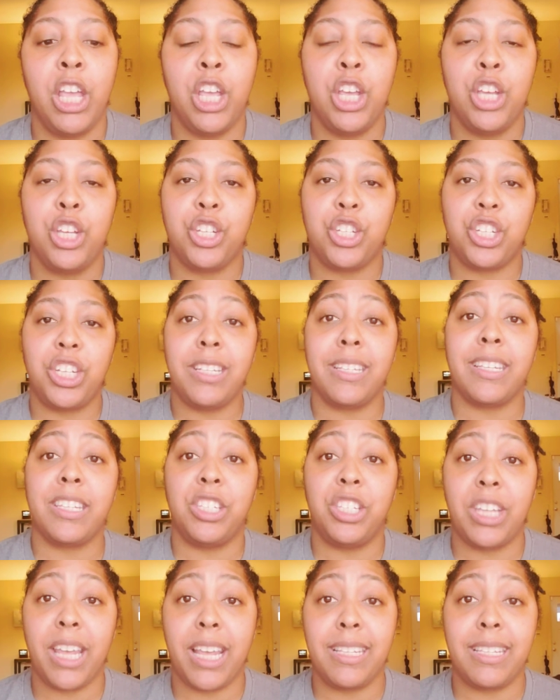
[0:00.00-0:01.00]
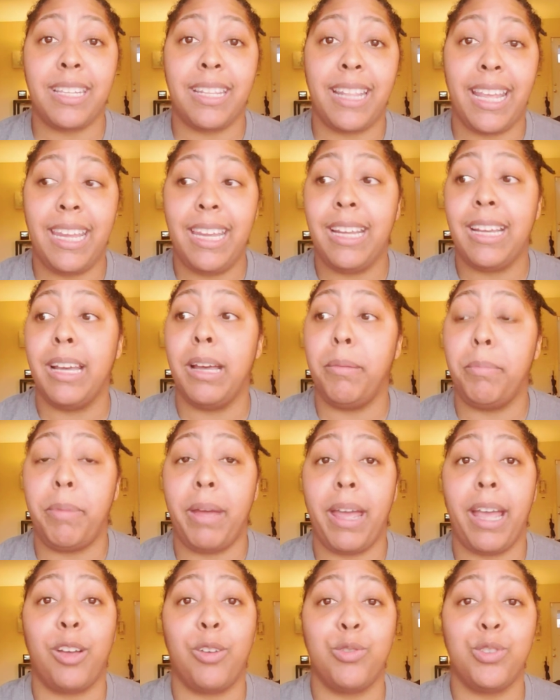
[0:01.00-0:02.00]
she suggested that he cut
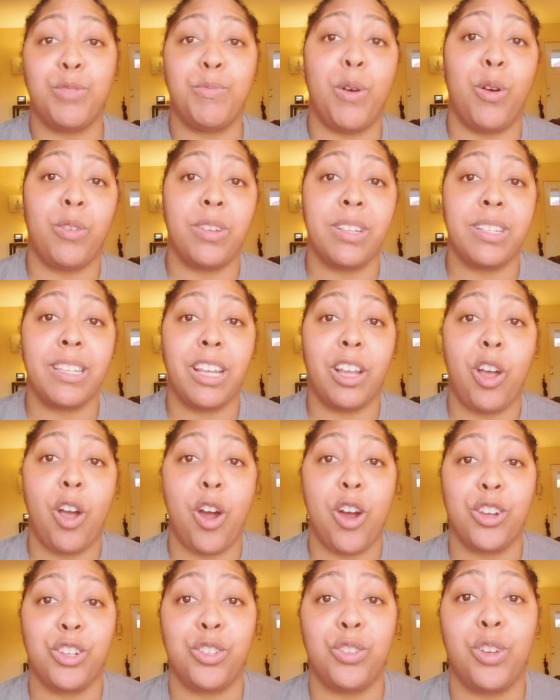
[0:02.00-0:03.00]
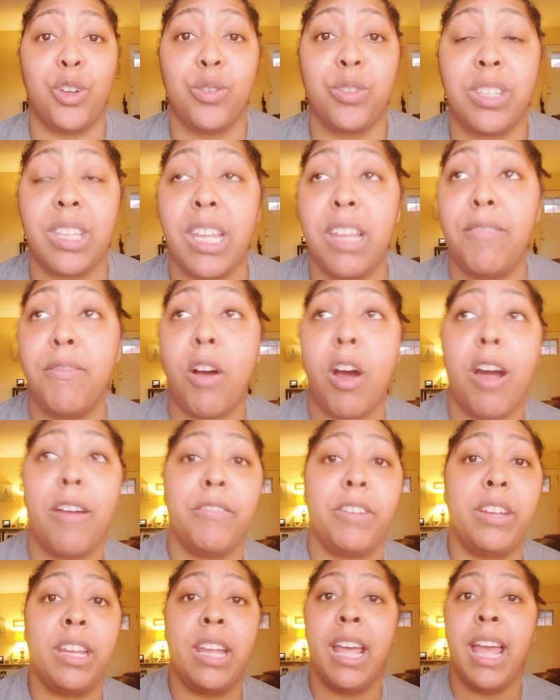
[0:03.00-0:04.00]
back on smoking cigars. Steve
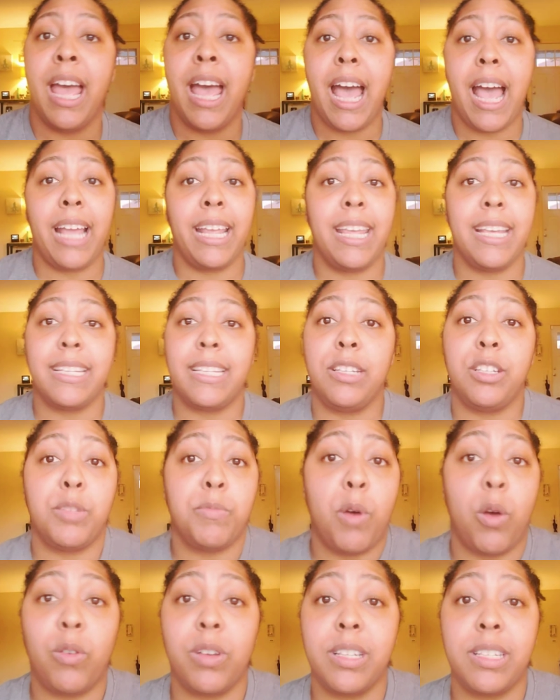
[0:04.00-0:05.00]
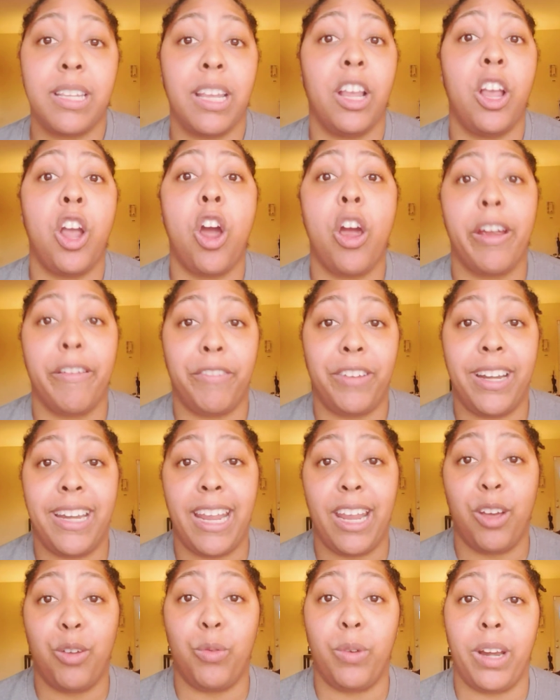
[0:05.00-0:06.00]
Harvey, I guess he smoked a cigar every
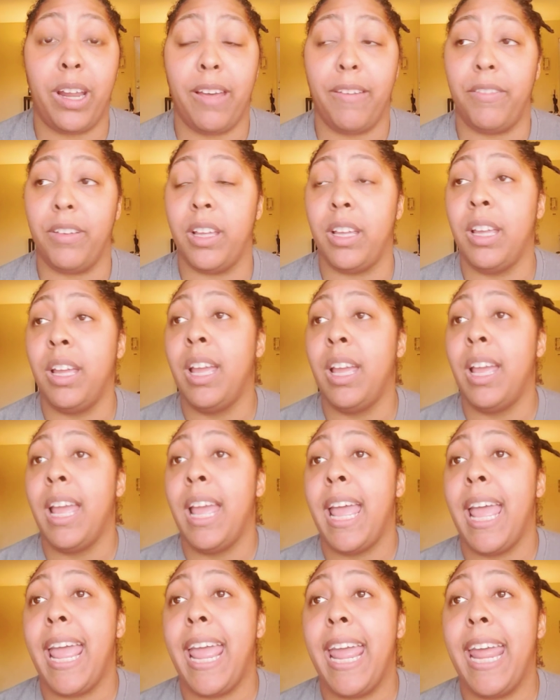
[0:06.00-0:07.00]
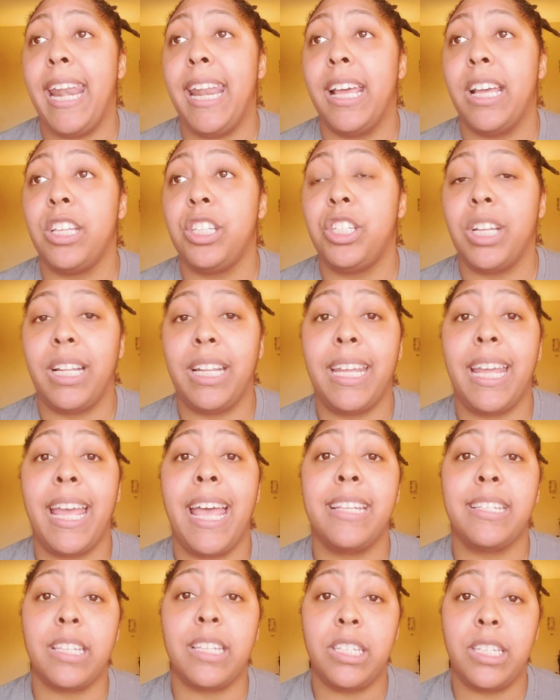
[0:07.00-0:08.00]
day or whatever. And Jillian
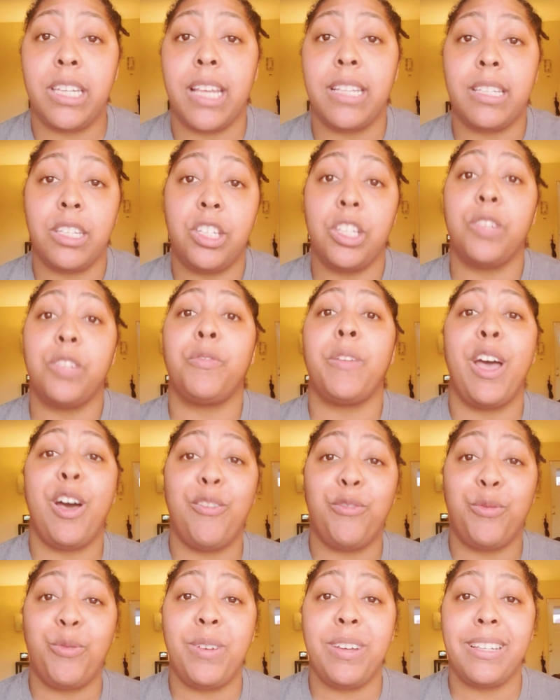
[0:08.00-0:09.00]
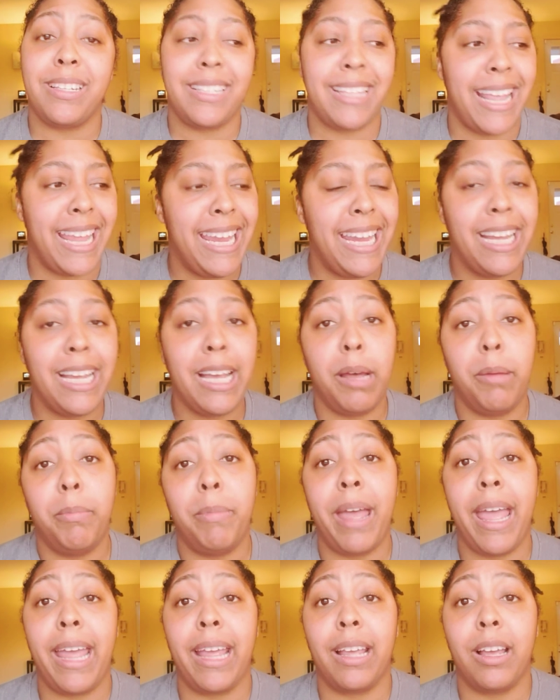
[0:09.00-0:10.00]
had suggested, just for health reasons, that he cut
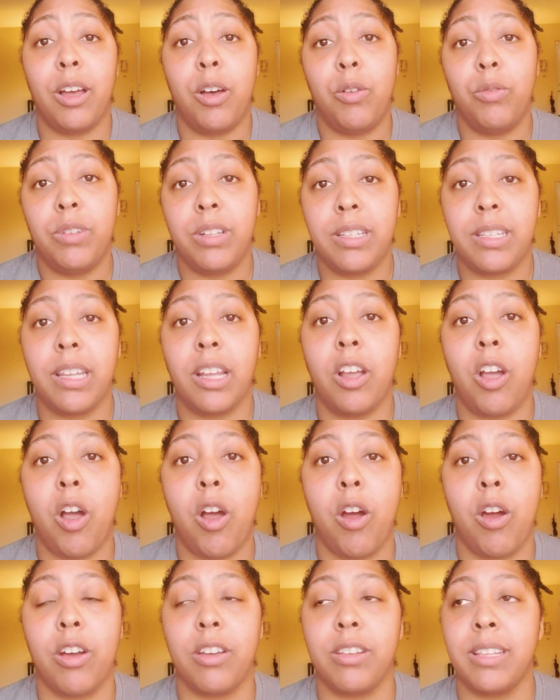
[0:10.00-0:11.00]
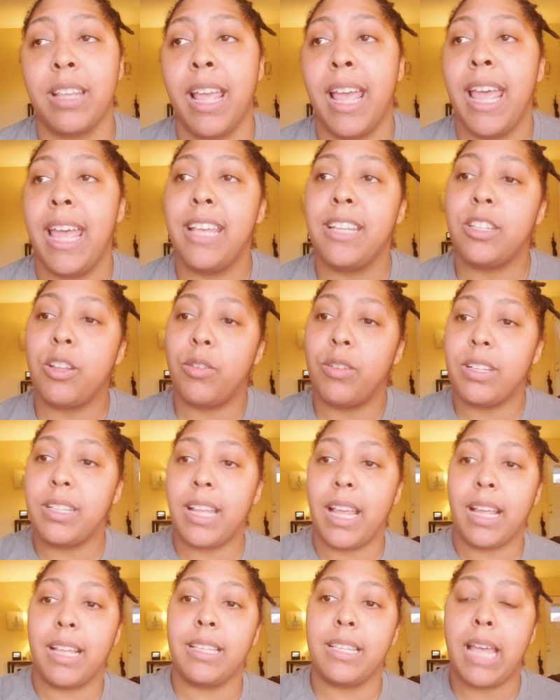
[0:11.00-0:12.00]
back on the cigars. And so the
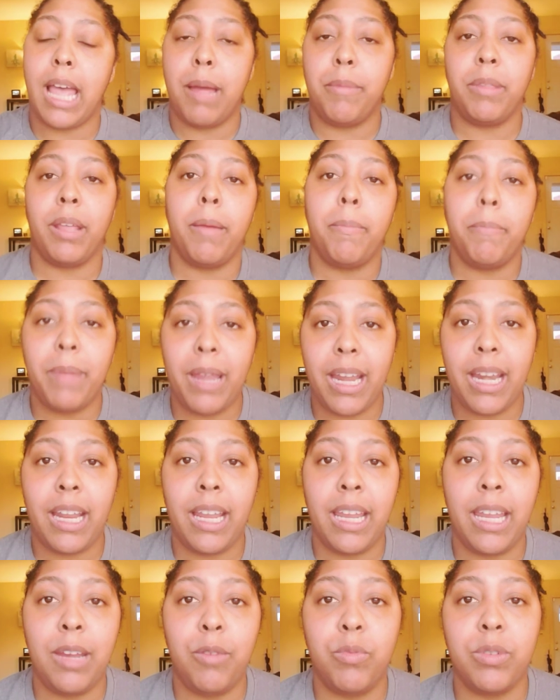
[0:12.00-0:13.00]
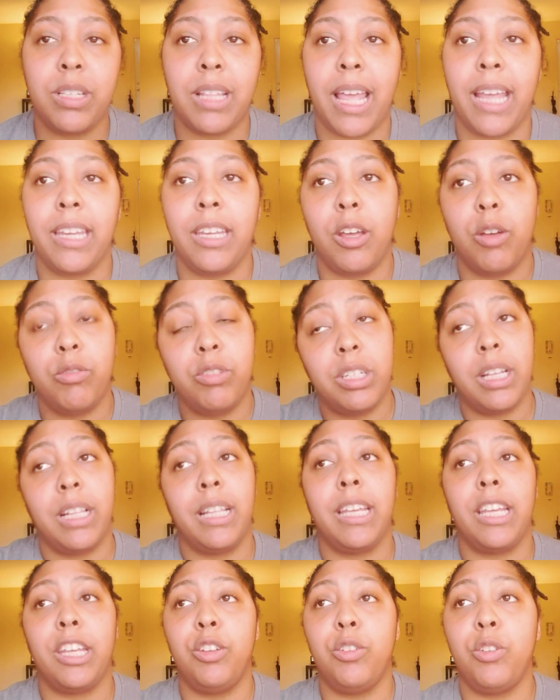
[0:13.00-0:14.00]
second time they're meeting, he was like, yo, Jillian, you